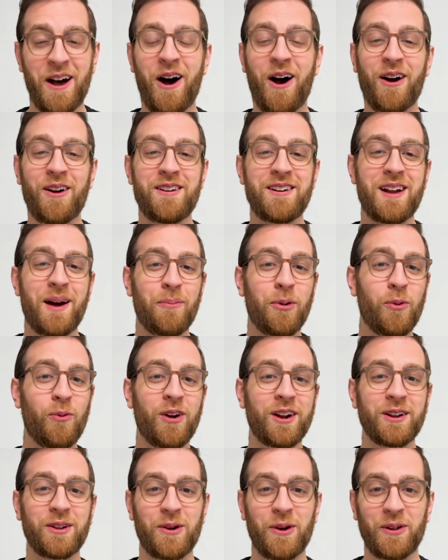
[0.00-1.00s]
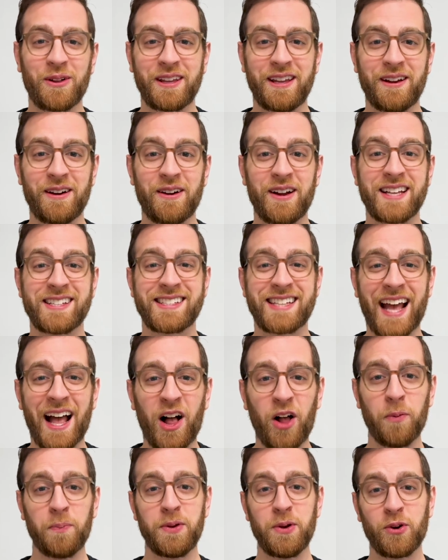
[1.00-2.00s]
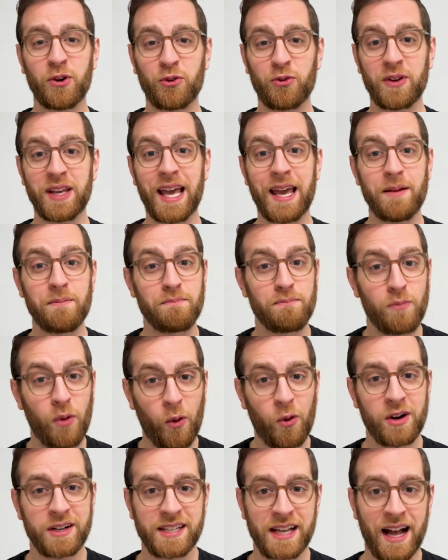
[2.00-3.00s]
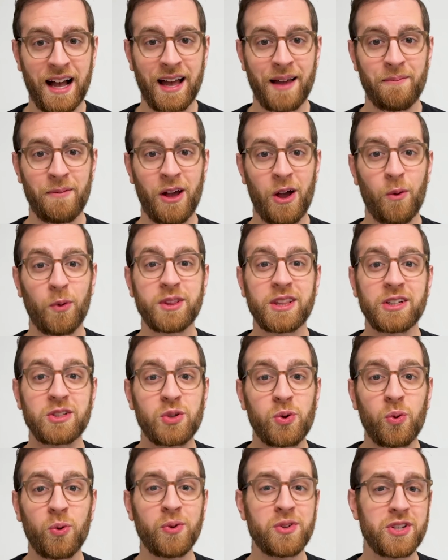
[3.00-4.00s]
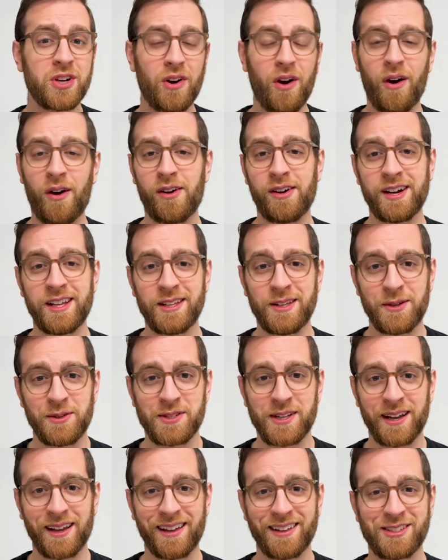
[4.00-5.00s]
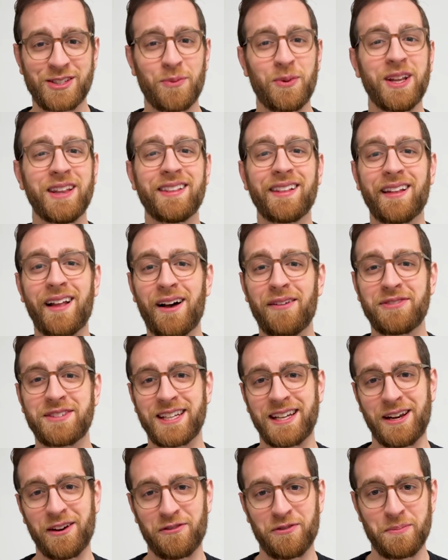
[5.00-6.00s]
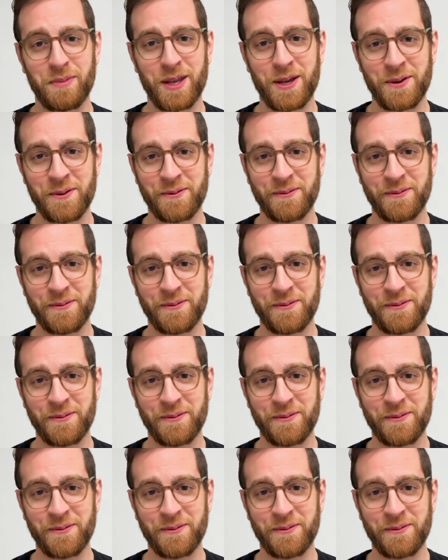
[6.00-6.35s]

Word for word: Our number one goal here is to help you create more time with the tools you're already using, so we'd love to hear from you.